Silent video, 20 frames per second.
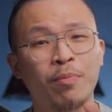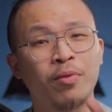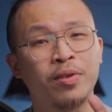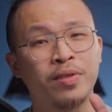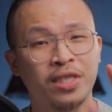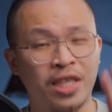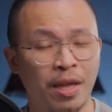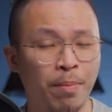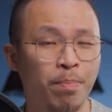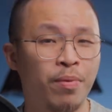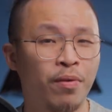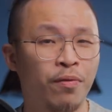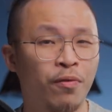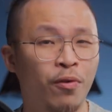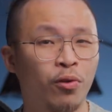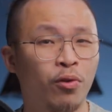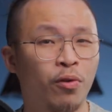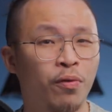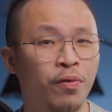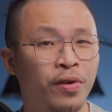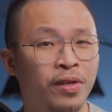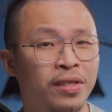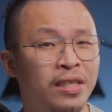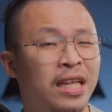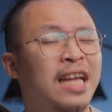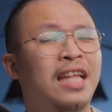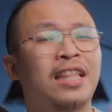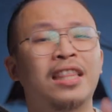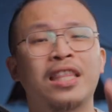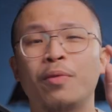of the sample photo first,
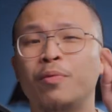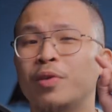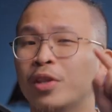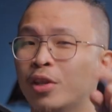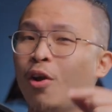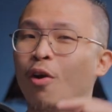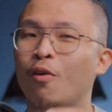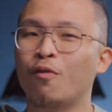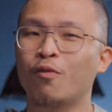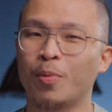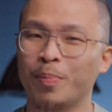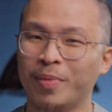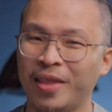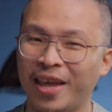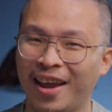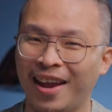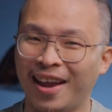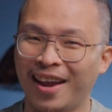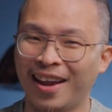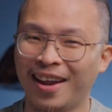then we talk from there.